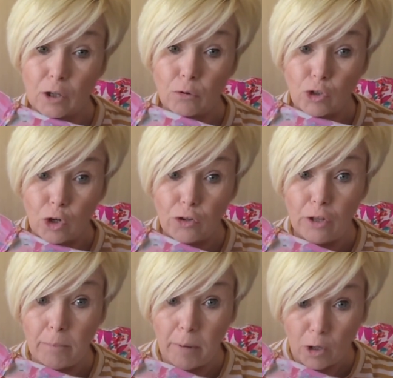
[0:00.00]
So
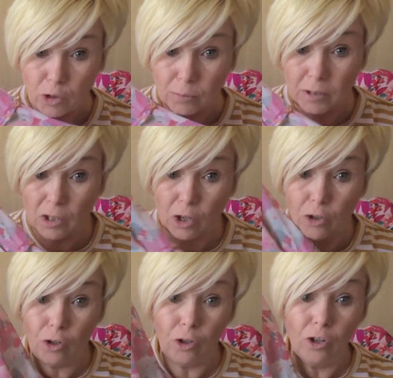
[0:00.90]
join the bottom
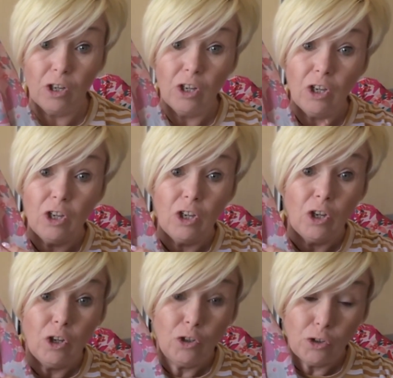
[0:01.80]
skirt
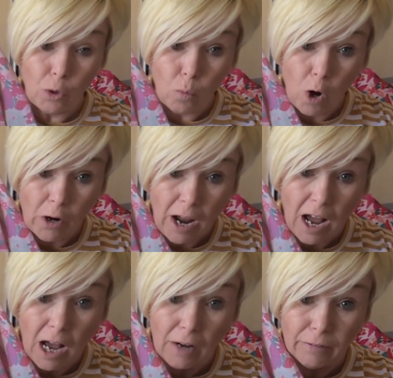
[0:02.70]
to one
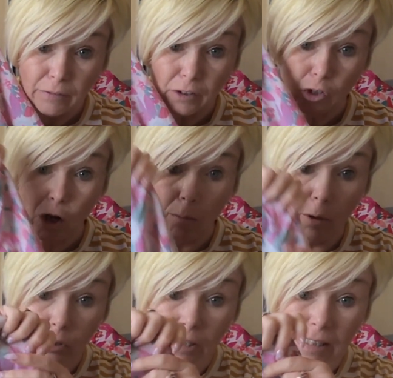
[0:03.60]
half of the top
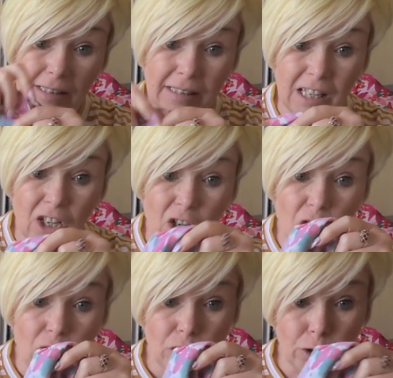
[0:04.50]
bodice.
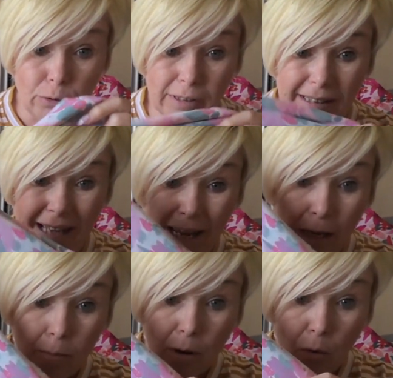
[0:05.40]
Do the
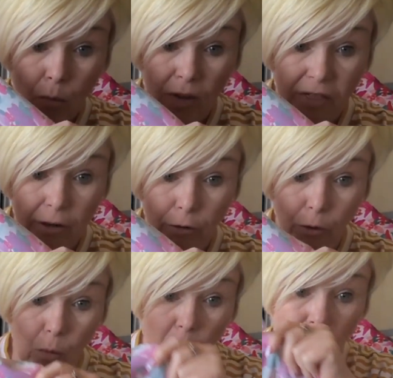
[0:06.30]
same with the
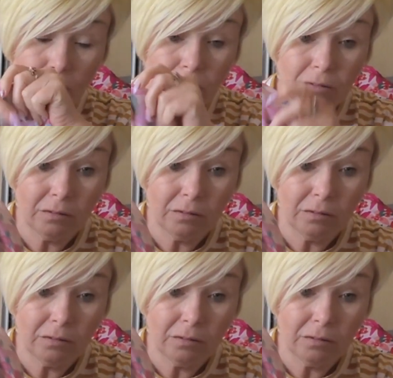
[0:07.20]
other one